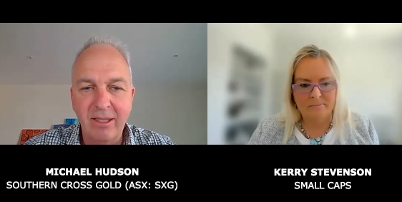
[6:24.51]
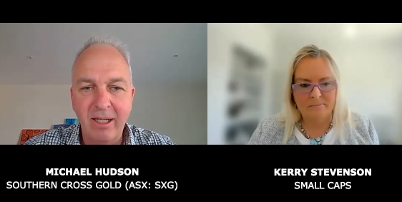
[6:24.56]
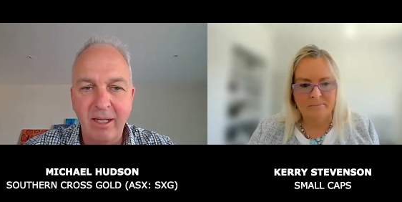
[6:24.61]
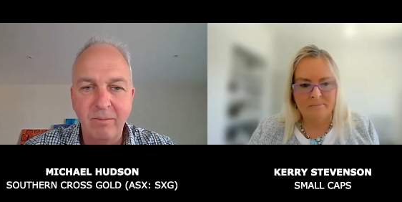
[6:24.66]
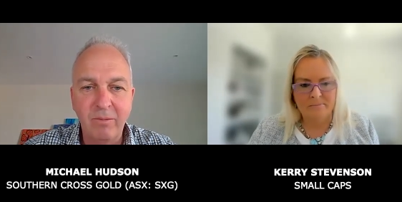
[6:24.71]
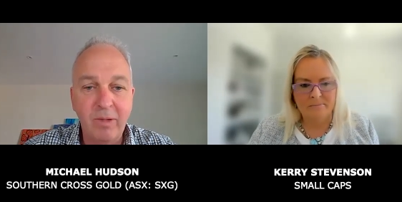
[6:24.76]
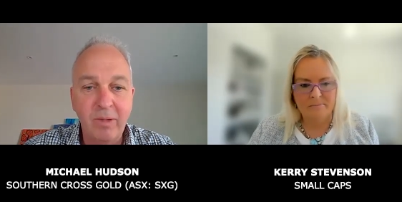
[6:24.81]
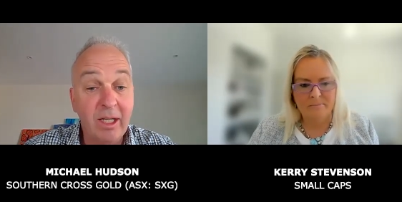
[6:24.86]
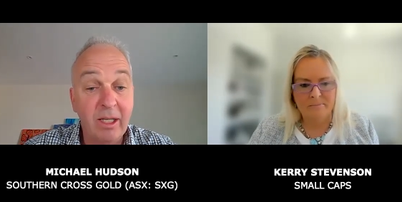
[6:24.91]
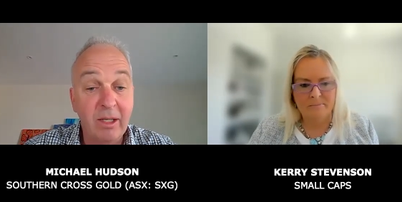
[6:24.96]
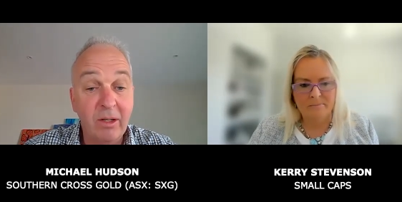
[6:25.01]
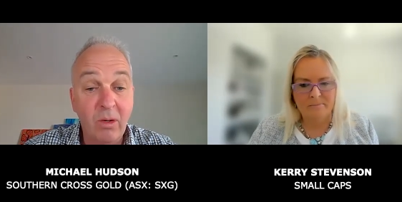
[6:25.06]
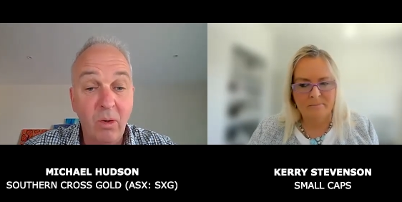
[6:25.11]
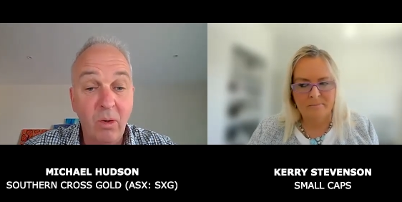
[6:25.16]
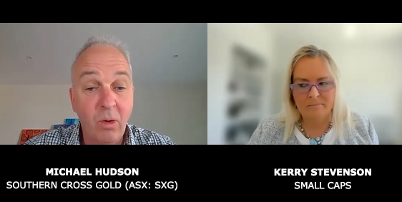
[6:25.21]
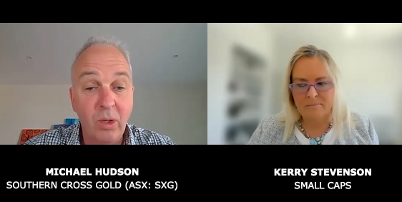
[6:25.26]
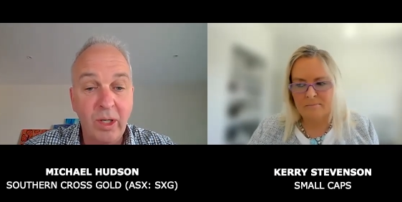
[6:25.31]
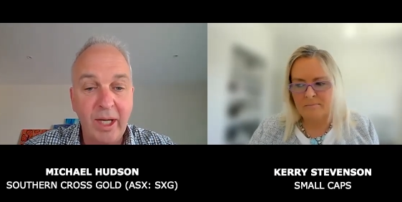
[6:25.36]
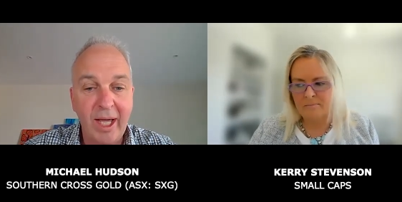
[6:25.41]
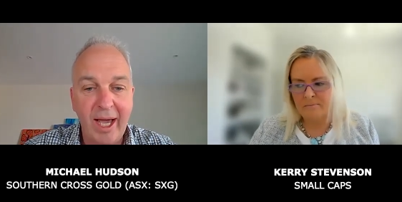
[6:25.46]
Speaker 1: Um, when the
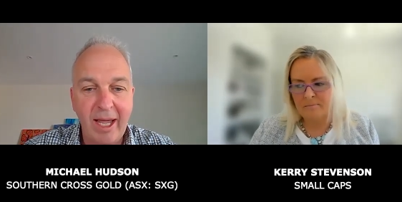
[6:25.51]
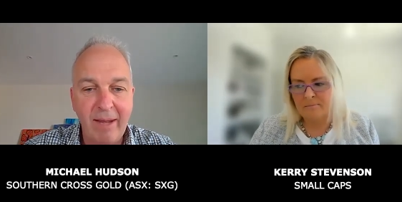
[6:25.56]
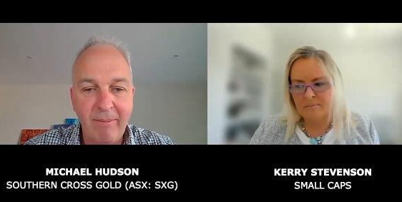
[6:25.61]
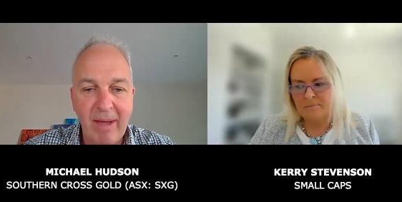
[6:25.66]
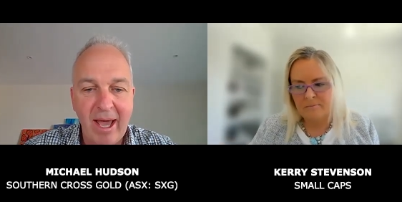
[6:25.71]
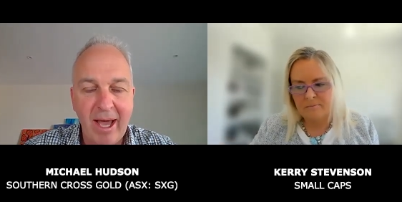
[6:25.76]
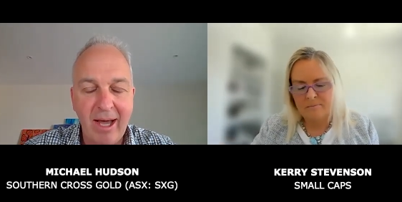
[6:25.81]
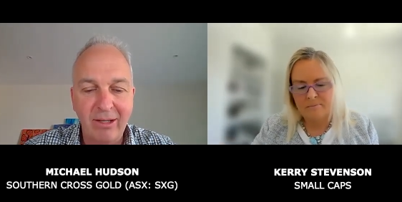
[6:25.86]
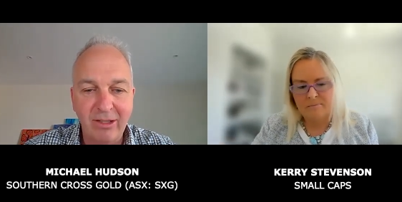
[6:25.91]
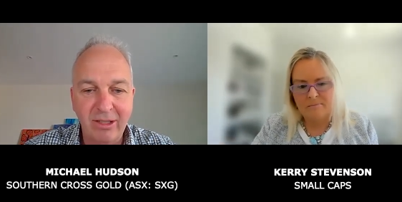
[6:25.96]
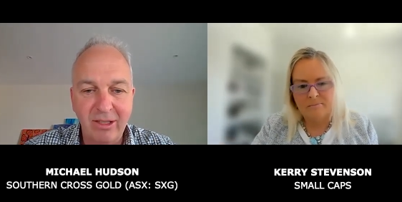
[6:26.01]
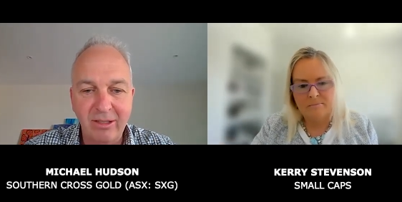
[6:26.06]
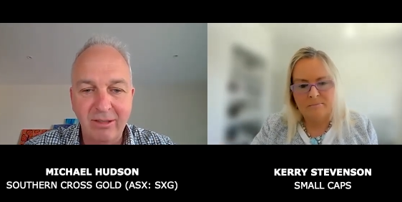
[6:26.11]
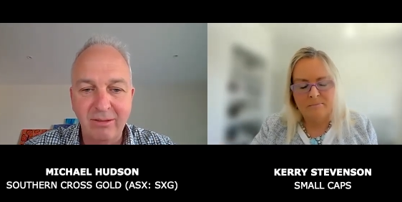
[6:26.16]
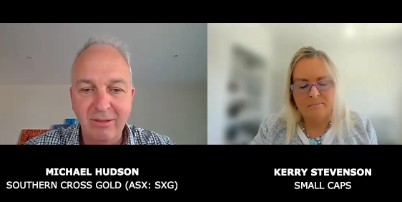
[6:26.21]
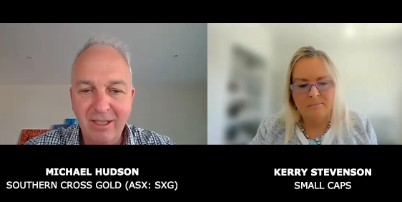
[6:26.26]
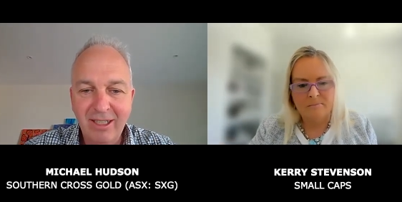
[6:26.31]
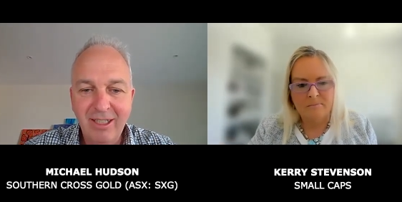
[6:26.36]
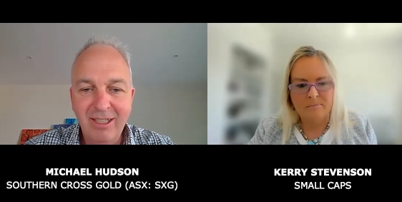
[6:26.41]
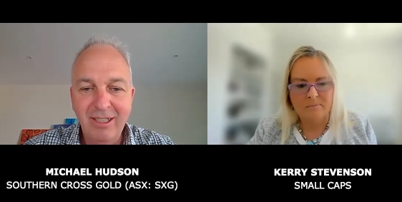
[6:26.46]
core came out,
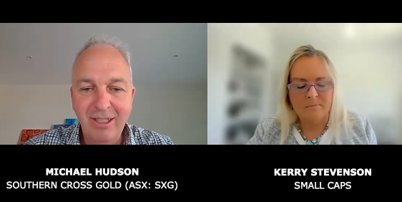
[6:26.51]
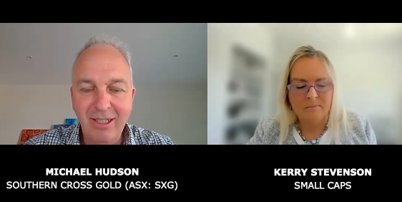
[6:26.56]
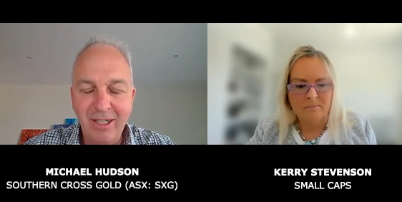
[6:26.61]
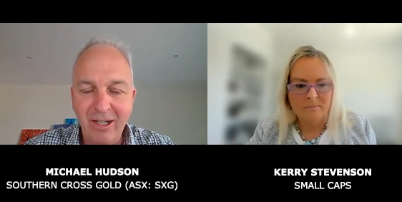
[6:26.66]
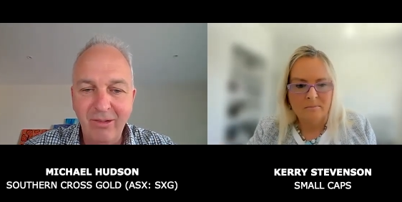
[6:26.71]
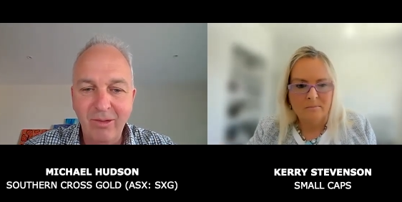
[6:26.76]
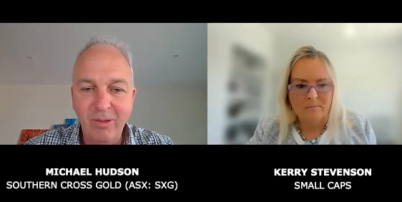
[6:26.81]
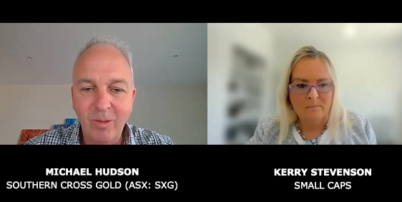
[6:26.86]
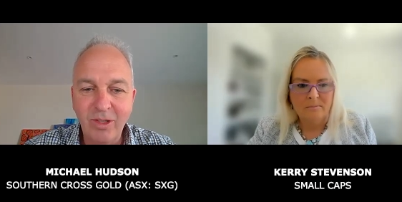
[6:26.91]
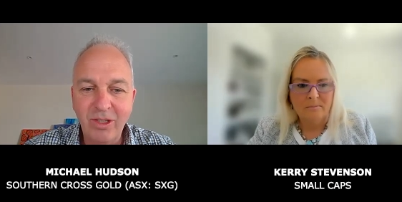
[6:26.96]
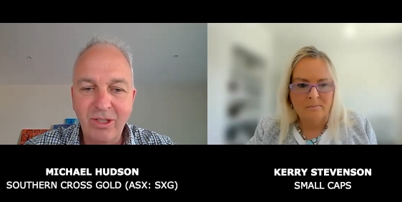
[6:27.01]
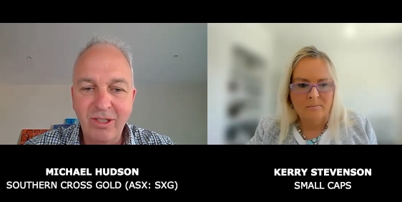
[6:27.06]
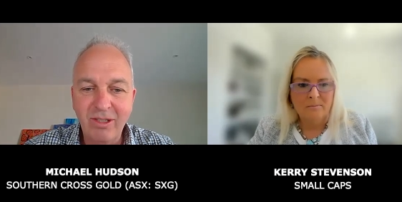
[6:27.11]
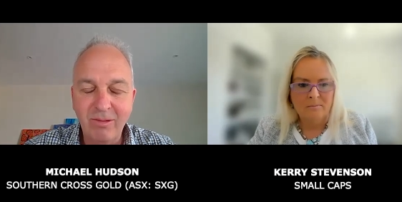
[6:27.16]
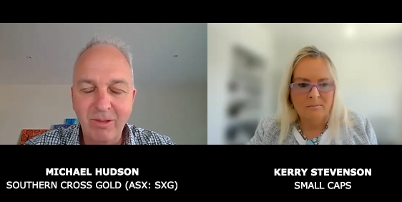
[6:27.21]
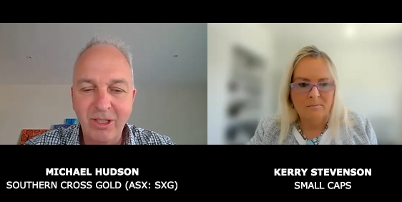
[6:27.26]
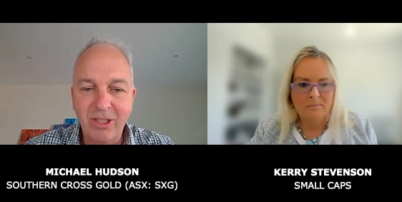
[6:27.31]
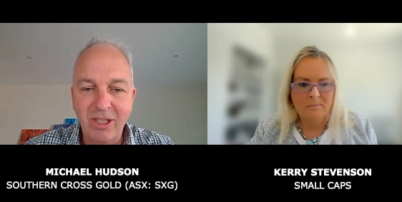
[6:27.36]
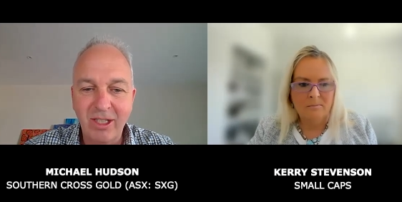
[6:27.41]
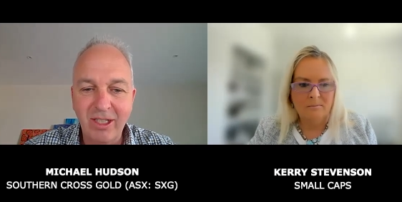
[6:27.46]
and you know, it was
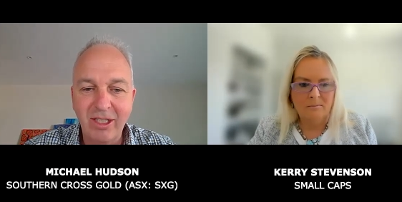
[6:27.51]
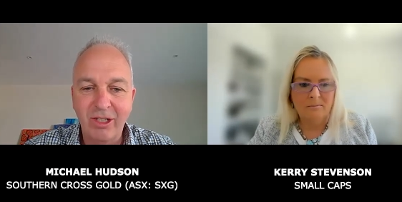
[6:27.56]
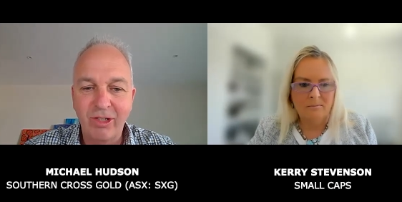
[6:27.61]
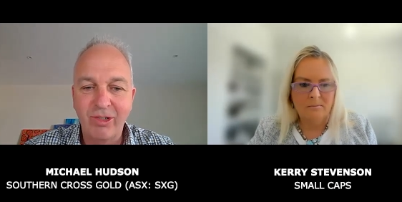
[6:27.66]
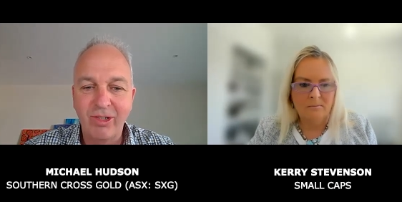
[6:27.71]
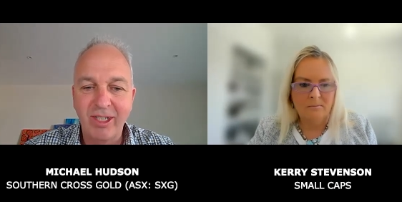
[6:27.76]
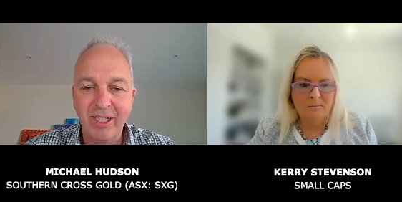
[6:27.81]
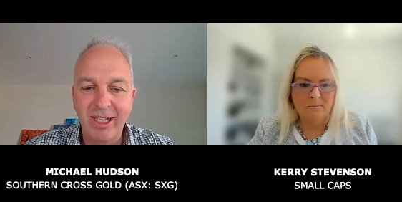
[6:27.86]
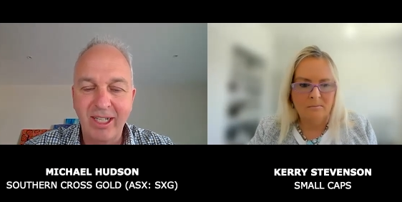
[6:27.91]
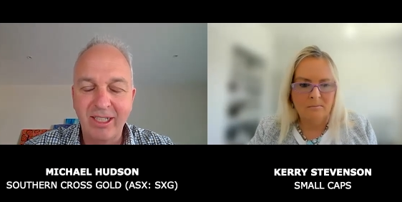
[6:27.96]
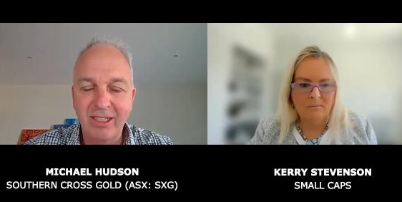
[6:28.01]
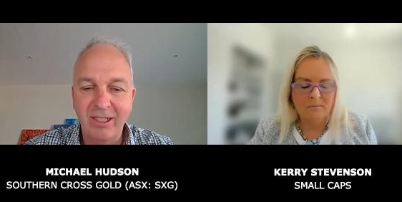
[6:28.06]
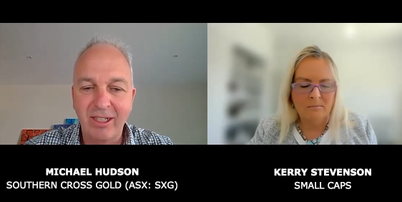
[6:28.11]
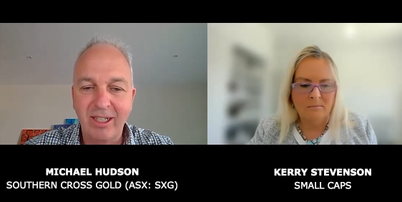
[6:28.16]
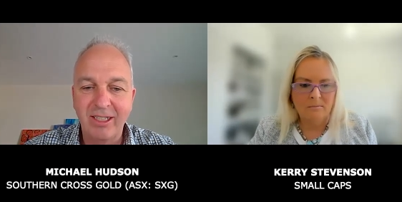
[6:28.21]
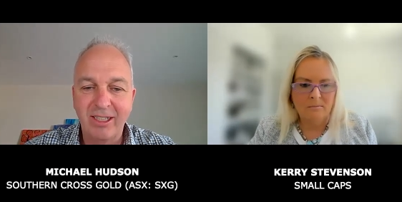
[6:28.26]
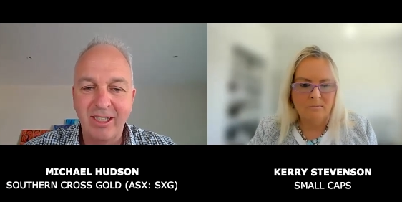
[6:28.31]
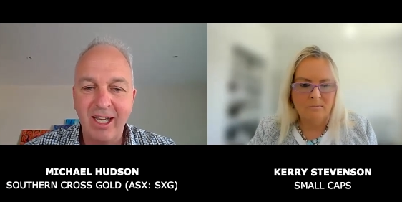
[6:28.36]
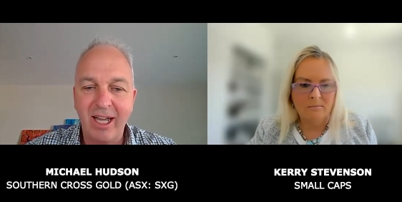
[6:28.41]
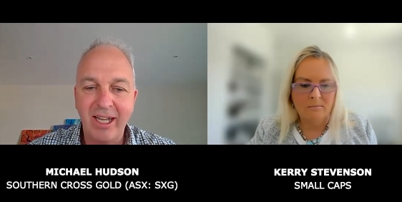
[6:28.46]
was literally, as
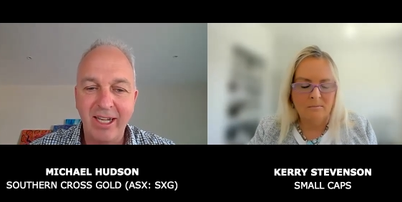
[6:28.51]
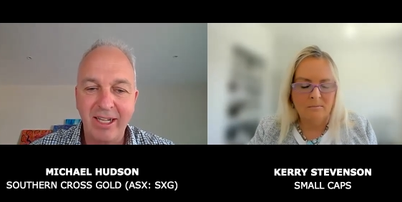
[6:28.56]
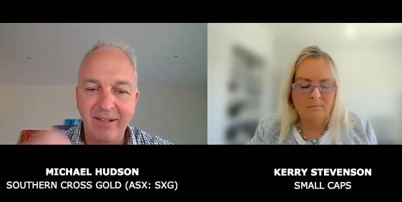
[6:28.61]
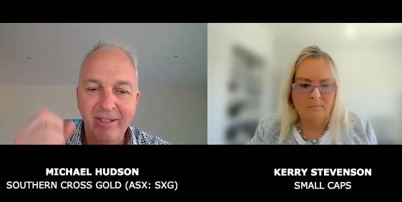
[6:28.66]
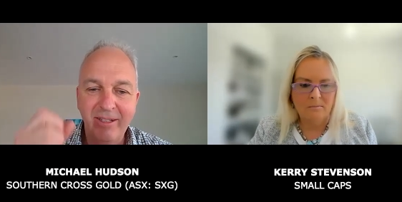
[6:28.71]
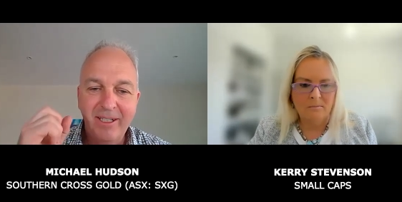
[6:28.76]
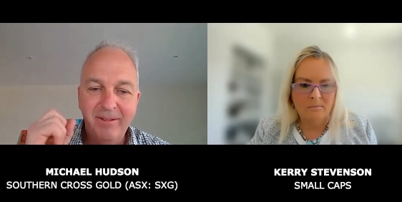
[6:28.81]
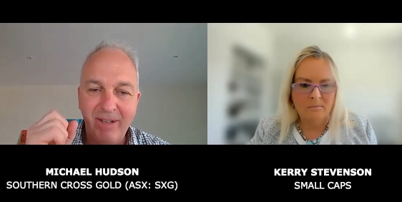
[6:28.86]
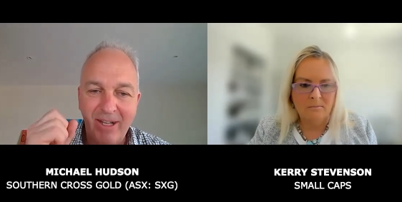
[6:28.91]
I say,